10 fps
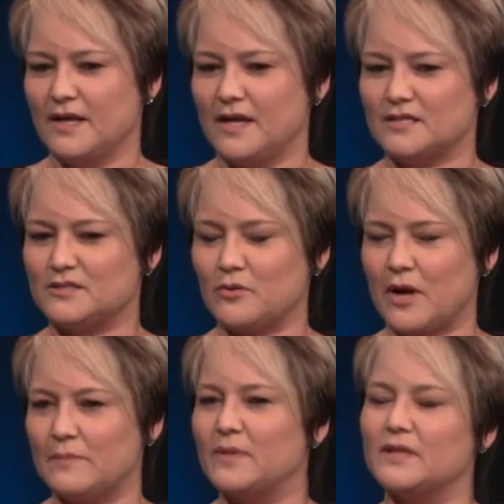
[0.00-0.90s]
And so
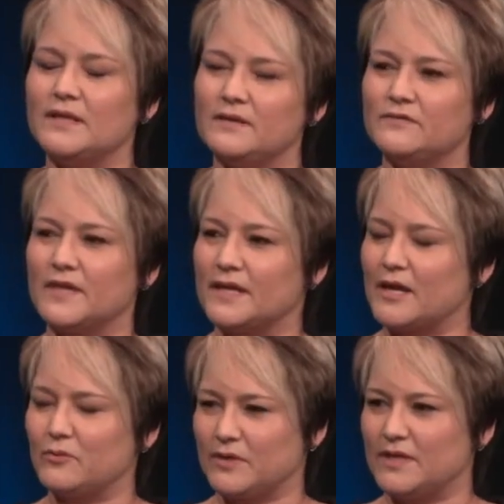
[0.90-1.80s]
I believed that
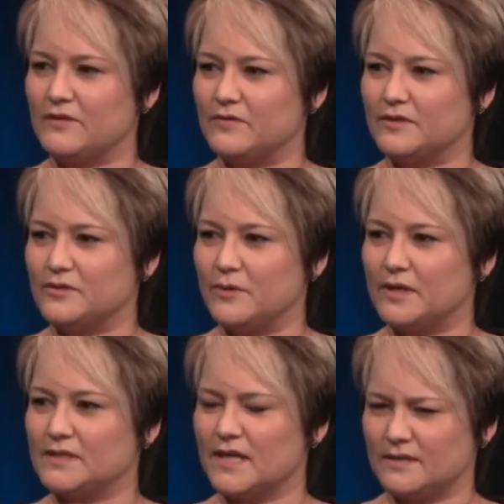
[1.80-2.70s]
I would never do
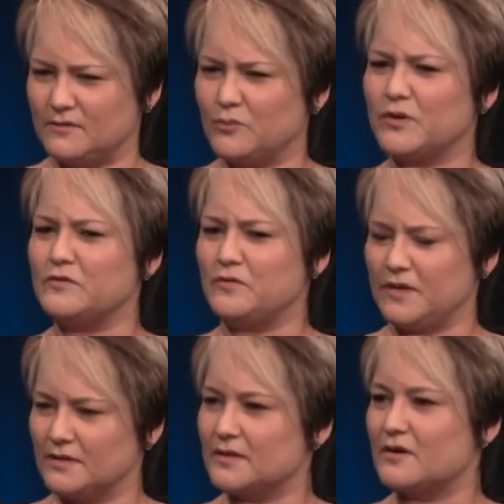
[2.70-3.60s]
it and would
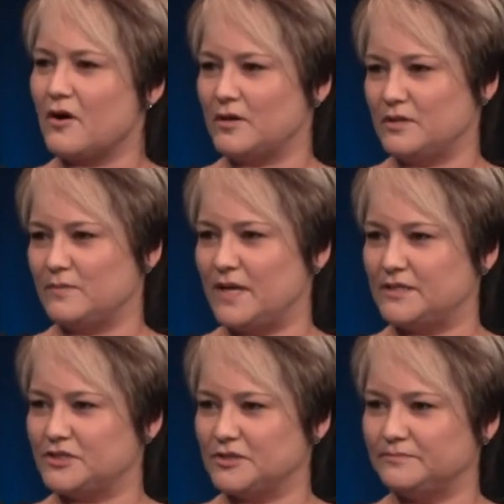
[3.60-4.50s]
feel the
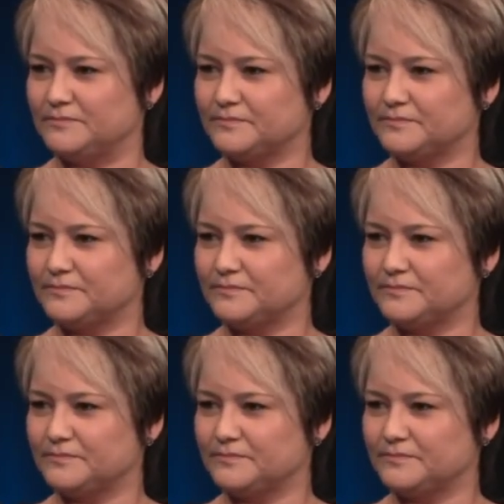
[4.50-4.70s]
condemnation.